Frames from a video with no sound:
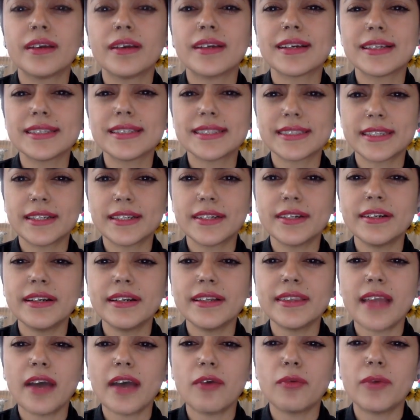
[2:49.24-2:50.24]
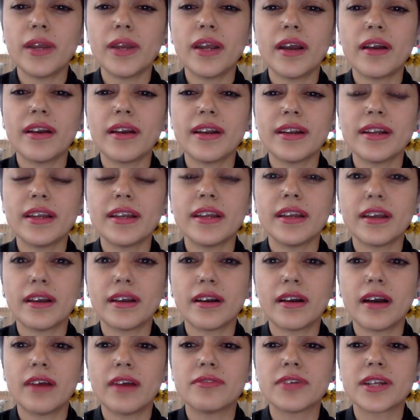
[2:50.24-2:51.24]
Considering that we are in a
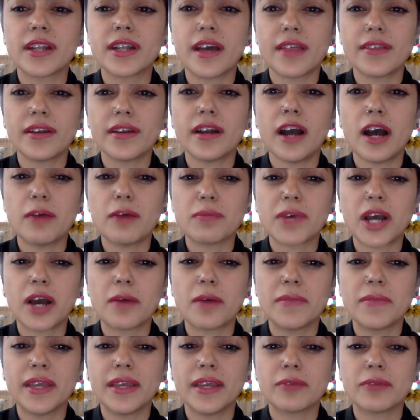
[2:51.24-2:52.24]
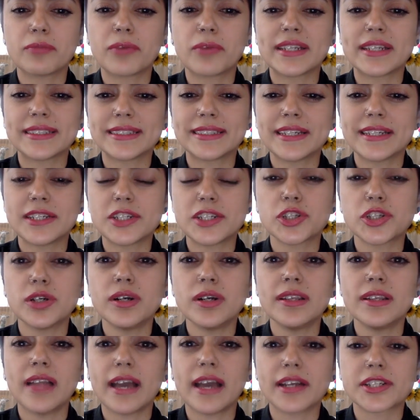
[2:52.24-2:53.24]
year of another upcoming
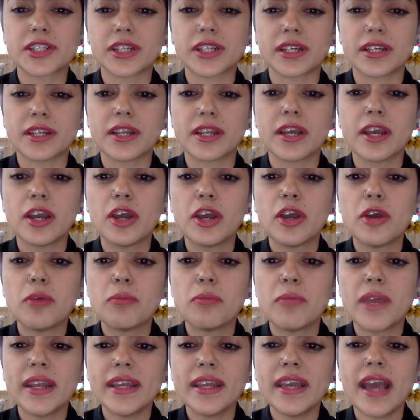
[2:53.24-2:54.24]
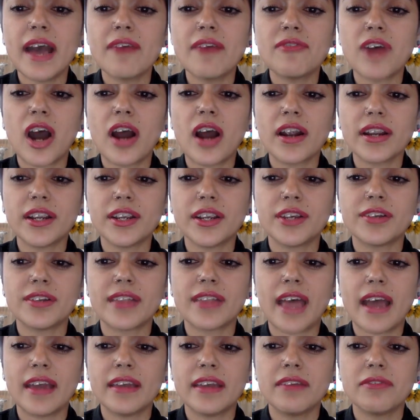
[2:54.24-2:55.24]
presidential election, many have
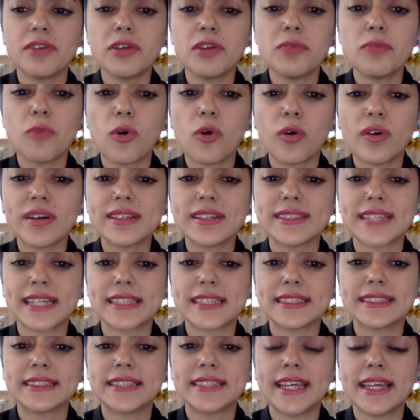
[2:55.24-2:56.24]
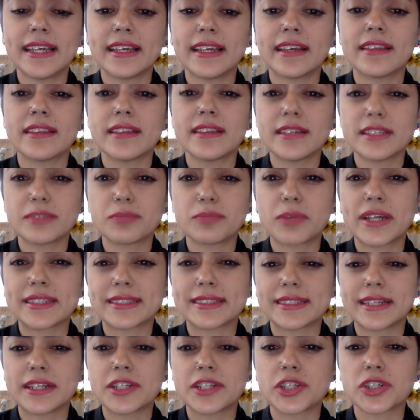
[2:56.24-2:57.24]
argued that even more is at stake in this
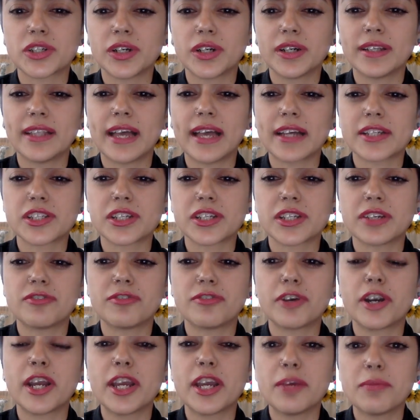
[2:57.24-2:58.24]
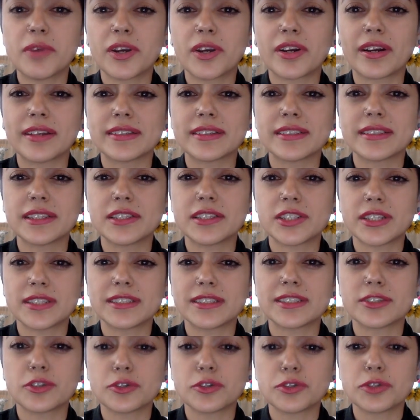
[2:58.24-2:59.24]
presidential election for immigrants such
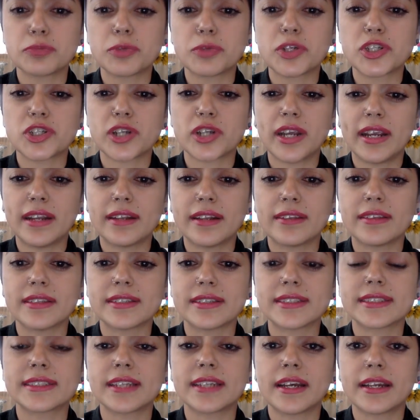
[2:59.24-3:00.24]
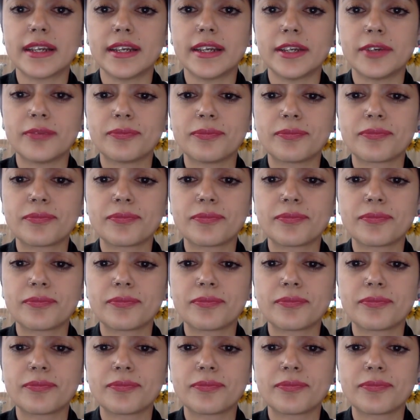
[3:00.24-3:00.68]
as those portrayed in this study.